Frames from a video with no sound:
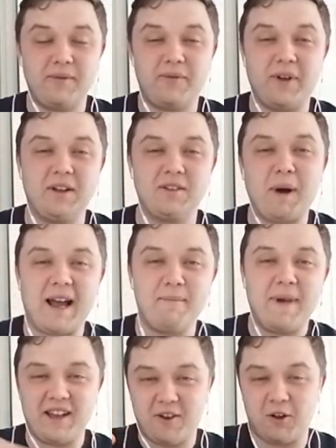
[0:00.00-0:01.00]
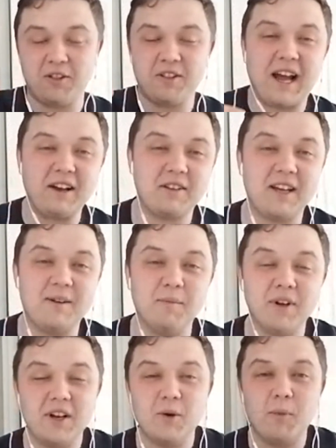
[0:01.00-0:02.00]
thinks my main contact's
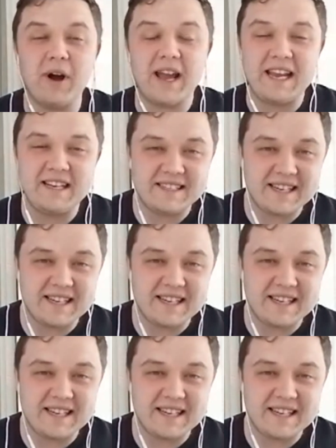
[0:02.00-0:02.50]
him. But he